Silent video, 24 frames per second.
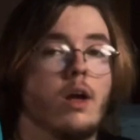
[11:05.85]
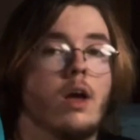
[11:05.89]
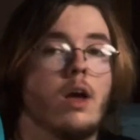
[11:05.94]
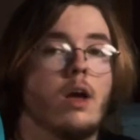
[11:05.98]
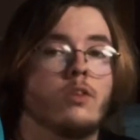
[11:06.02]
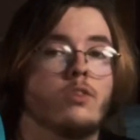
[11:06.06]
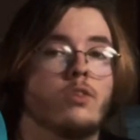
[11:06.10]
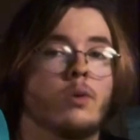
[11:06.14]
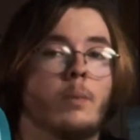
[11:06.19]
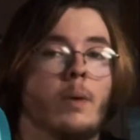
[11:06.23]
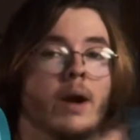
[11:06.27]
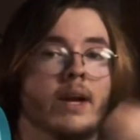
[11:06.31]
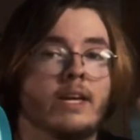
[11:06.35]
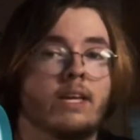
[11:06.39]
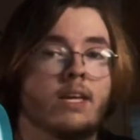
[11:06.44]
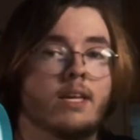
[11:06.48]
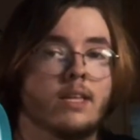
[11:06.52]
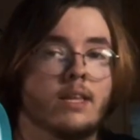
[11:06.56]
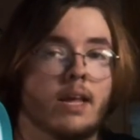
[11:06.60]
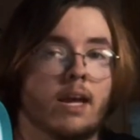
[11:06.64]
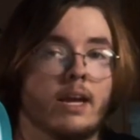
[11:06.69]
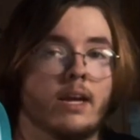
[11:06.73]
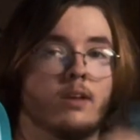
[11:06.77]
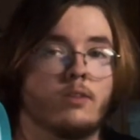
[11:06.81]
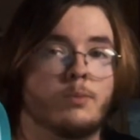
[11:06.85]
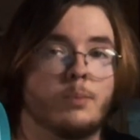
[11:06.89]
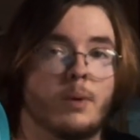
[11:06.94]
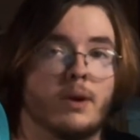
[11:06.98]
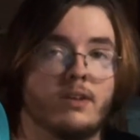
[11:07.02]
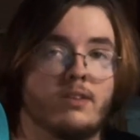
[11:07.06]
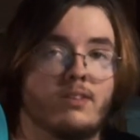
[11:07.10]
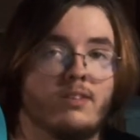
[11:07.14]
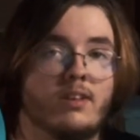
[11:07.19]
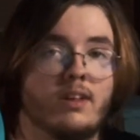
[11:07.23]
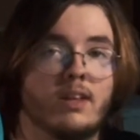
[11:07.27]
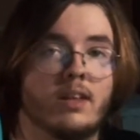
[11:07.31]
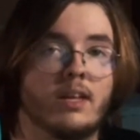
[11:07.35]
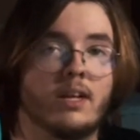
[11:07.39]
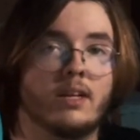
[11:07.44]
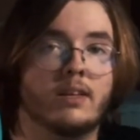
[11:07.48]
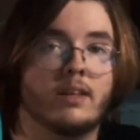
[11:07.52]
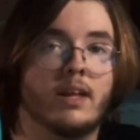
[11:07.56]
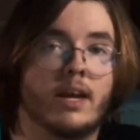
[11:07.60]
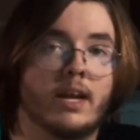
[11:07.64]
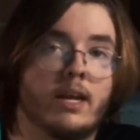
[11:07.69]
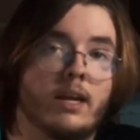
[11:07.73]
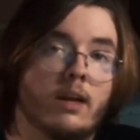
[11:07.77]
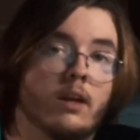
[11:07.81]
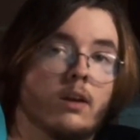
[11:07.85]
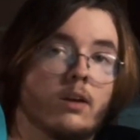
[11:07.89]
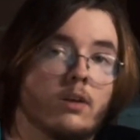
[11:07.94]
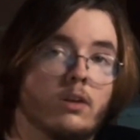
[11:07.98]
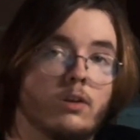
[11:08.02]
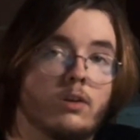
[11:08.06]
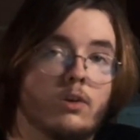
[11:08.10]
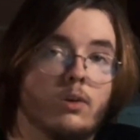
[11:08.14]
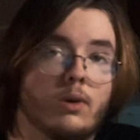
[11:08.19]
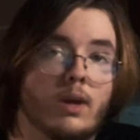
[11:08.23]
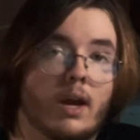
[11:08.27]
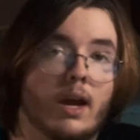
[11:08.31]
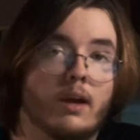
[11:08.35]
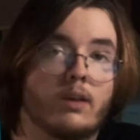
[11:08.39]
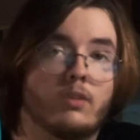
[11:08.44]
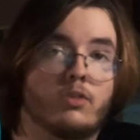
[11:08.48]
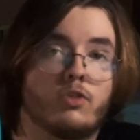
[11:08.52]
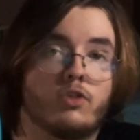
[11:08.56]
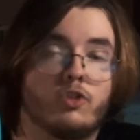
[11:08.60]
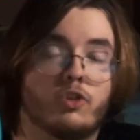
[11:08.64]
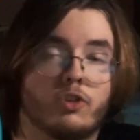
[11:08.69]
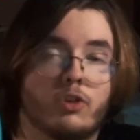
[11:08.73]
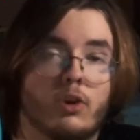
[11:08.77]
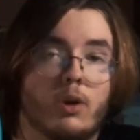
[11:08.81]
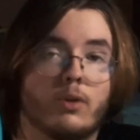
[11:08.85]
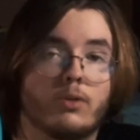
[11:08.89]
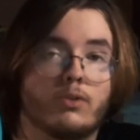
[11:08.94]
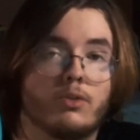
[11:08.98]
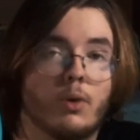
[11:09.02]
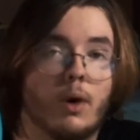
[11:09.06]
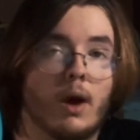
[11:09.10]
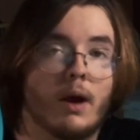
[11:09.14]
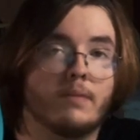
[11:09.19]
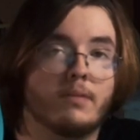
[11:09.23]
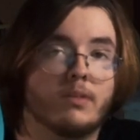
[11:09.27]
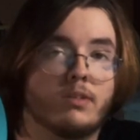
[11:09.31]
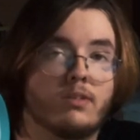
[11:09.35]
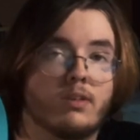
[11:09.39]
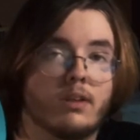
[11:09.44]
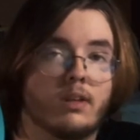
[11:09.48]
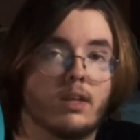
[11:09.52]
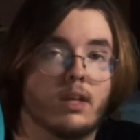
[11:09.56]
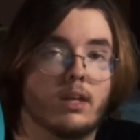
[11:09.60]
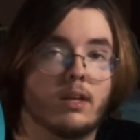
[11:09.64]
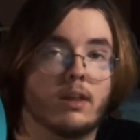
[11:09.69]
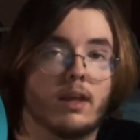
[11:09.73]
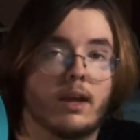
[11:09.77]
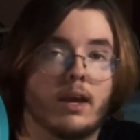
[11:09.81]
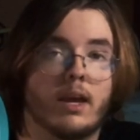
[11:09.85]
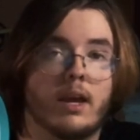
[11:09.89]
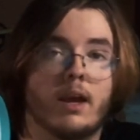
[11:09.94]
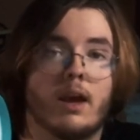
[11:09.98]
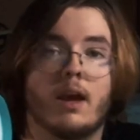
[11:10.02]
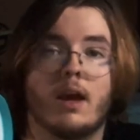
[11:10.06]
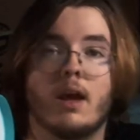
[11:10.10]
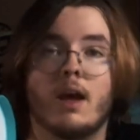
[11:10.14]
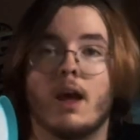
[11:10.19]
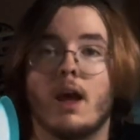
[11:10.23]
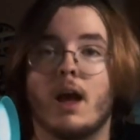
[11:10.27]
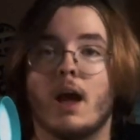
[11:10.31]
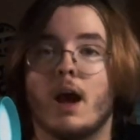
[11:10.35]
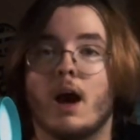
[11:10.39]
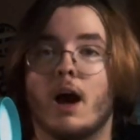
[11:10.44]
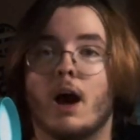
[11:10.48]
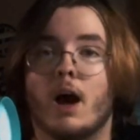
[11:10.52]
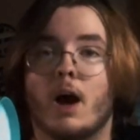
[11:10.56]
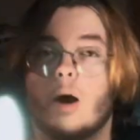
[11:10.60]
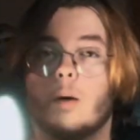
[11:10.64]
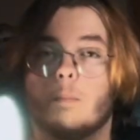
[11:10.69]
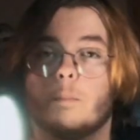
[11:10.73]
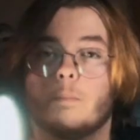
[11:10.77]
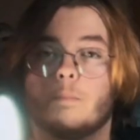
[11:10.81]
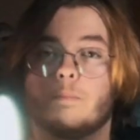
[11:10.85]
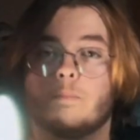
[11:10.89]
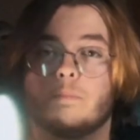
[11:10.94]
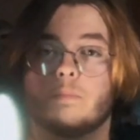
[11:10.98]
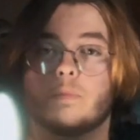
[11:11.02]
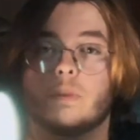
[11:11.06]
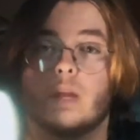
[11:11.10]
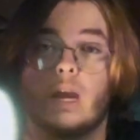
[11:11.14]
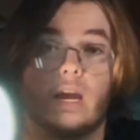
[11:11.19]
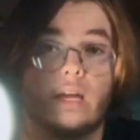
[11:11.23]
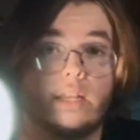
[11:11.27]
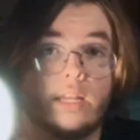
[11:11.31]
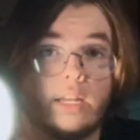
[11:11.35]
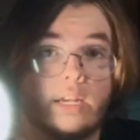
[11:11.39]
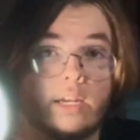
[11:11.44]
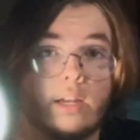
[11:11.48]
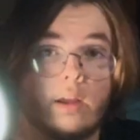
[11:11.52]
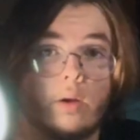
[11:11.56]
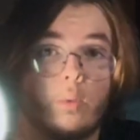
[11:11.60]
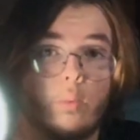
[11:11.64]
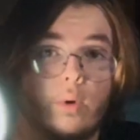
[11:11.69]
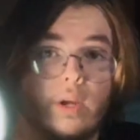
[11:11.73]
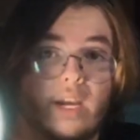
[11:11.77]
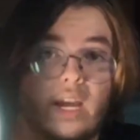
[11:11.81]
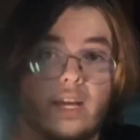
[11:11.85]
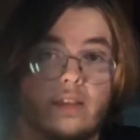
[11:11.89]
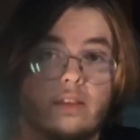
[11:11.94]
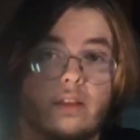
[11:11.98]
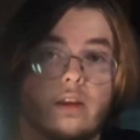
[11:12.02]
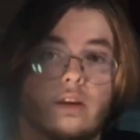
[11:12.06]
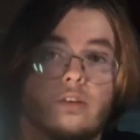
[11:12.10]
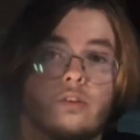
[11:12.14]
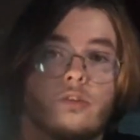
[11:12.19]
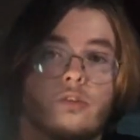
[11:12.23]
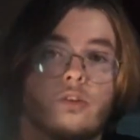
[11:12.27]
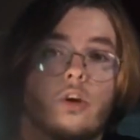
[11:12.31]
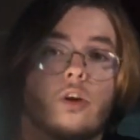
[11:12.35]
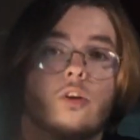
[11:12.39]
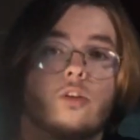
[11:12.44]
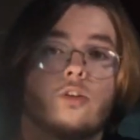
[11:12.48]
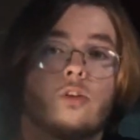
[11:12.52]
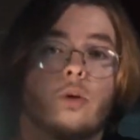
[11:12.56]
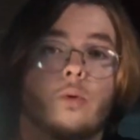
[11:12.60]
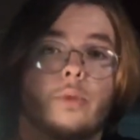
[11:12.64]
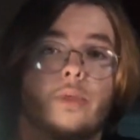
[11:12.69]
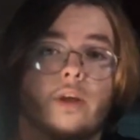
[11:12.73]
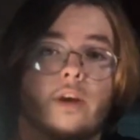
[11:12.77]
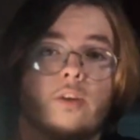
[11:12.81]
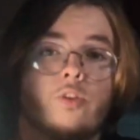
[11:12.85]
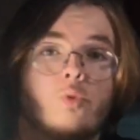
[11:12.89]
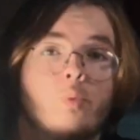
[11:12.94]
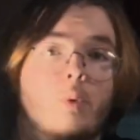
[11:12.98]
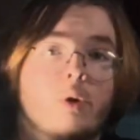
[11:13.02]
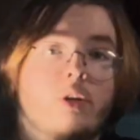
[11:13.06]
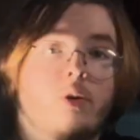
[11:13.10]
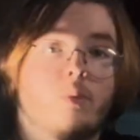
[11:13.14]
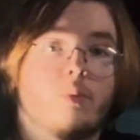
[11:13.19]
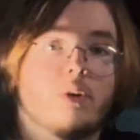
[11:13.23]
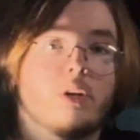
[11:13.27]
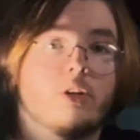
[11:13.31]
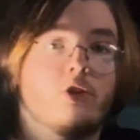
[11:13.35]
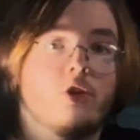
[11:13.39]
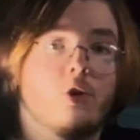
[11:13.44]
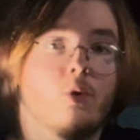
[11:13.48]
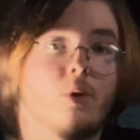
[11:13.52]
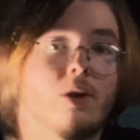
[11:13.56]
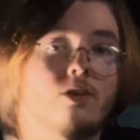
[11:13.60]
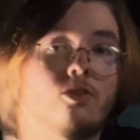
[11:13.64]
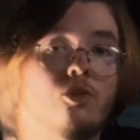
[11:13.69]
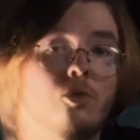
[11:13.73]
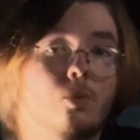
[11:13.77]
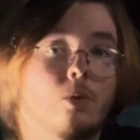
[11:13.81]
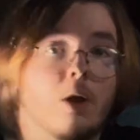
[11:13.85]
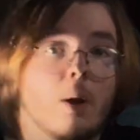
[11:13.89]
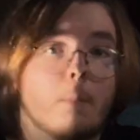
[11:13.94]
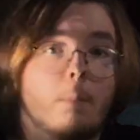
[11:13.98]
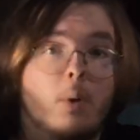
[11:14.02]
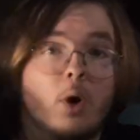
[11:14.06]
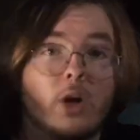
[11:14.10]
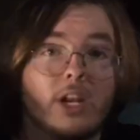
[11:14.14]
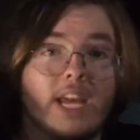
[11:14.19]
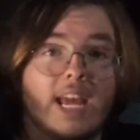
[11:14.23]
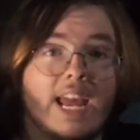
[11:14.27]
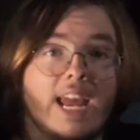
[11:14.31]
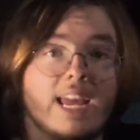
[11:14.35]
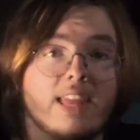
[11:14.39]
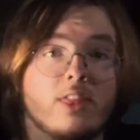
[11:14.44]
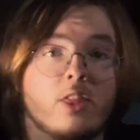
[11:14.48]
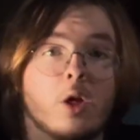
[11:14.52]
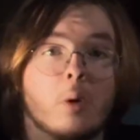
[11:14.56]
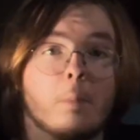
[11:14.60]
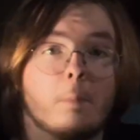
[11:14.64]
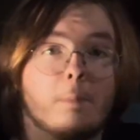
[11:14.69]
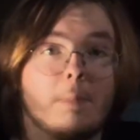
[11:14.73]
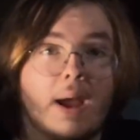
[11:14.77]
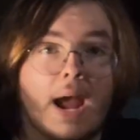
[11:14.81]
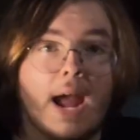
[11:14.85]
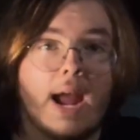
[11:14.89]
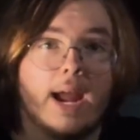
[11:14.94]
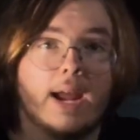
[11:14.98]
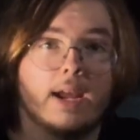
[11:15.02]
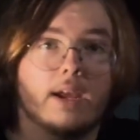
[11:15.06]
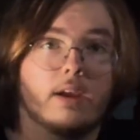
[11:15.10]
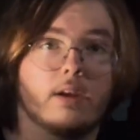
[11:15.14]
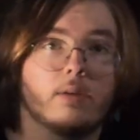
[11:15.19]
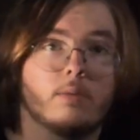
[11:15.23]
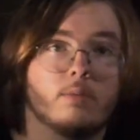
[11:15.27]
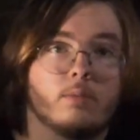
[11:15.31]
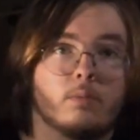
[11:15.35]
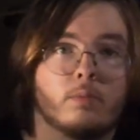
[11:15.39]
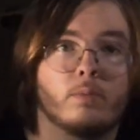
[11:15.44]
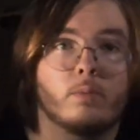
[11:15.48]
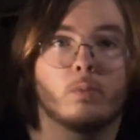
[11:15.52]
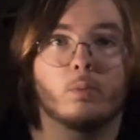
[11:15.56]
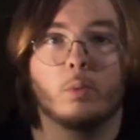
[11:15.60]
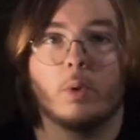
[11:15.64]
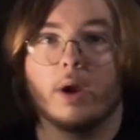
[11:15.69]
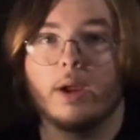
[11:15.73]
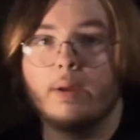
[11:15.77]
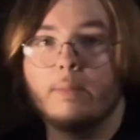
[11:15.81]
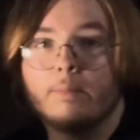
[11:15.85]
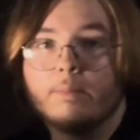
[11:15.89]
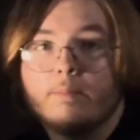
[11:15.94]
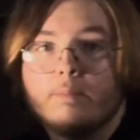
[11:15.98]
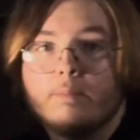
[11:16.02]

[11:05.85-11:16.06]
So my key light is my ceiling light. You guys should also have a ceiling light. And then we get this. So this, what you wanna do is you wanna put it in the back, right?